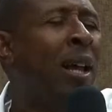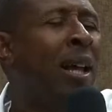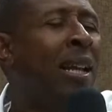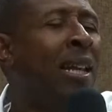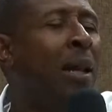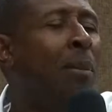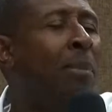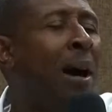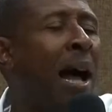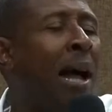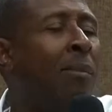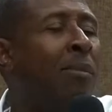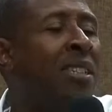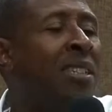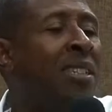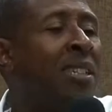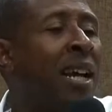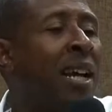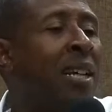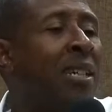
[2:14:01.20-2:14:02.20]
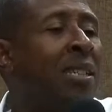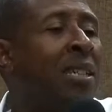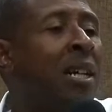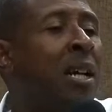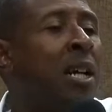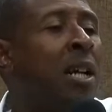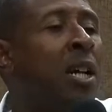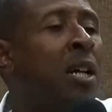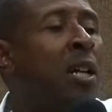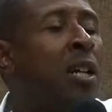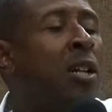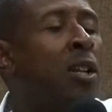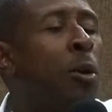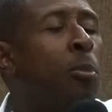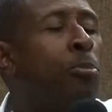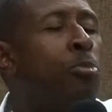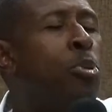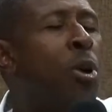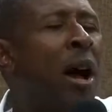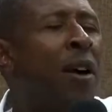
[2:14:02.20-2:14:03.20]
The Bible says the
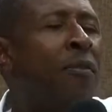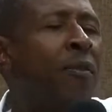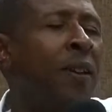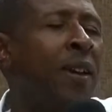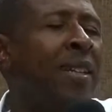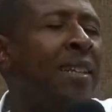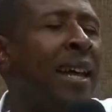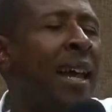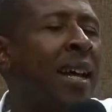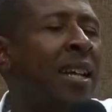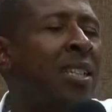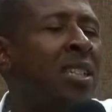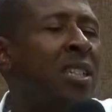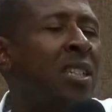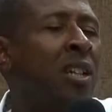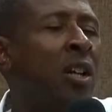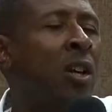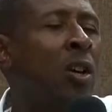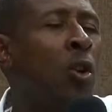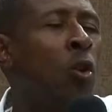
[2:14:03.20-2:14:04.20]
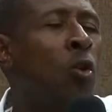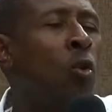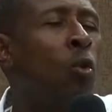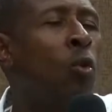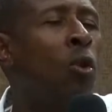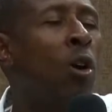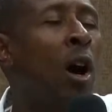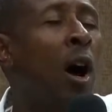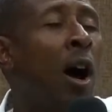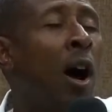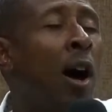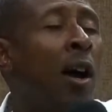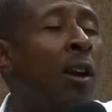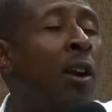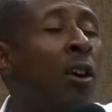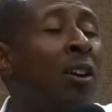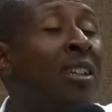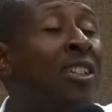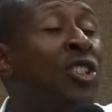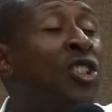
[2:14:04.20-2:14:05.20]
prophetess who call
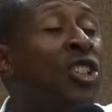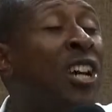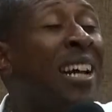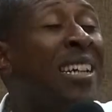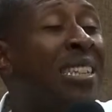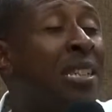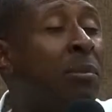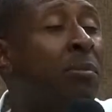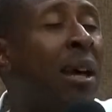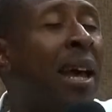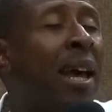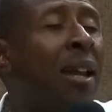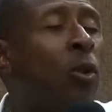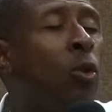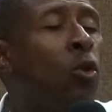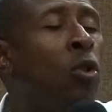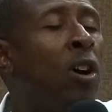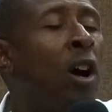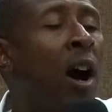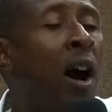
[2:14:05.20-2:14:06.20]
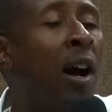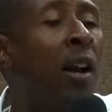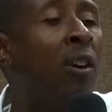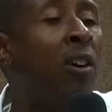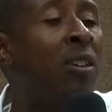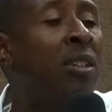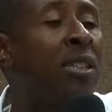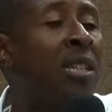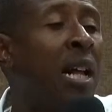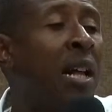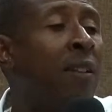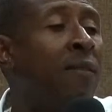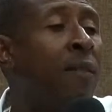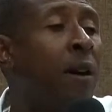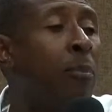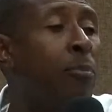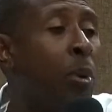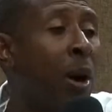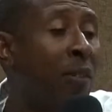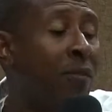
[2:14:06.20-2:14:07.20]
her Jezebel, who call herself a
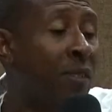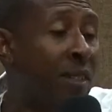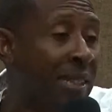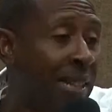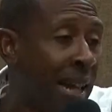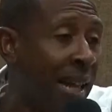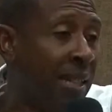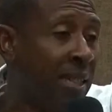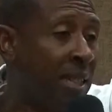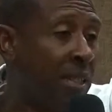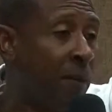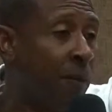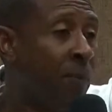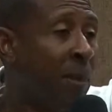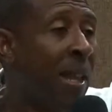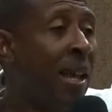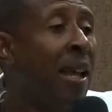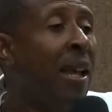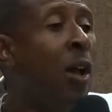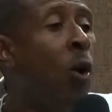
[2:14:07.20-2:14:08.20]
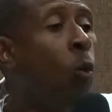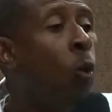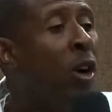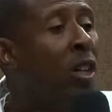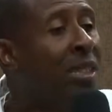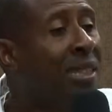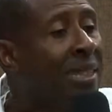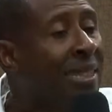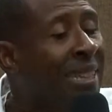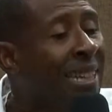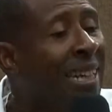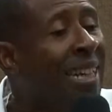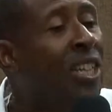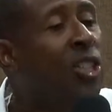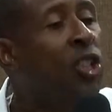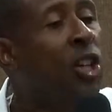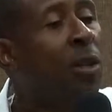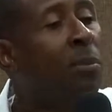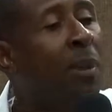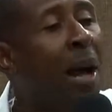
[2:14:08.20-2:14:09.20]
prophetess, was
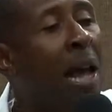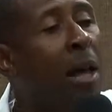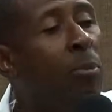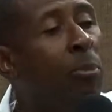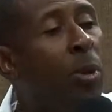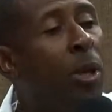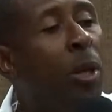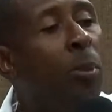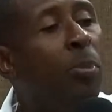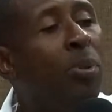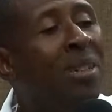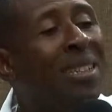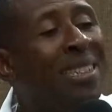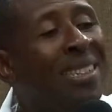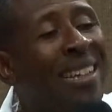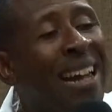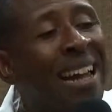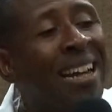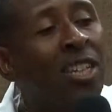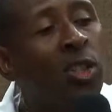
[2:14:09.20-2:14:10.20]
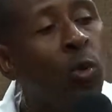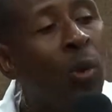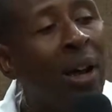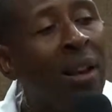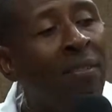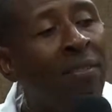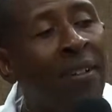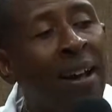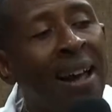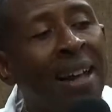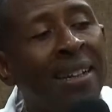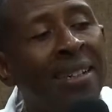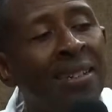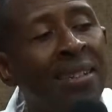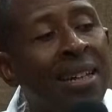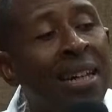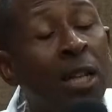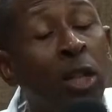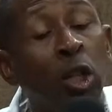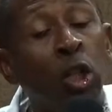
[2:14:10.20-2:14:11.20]
teaching my people sexual vice
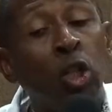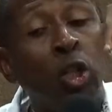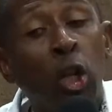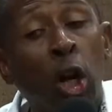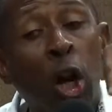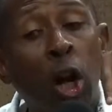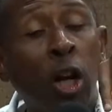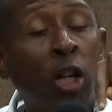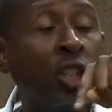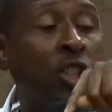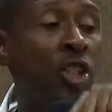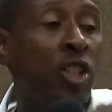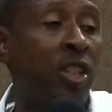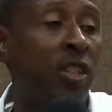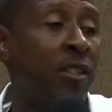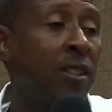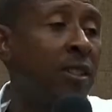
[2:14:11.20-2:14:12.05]
in the church.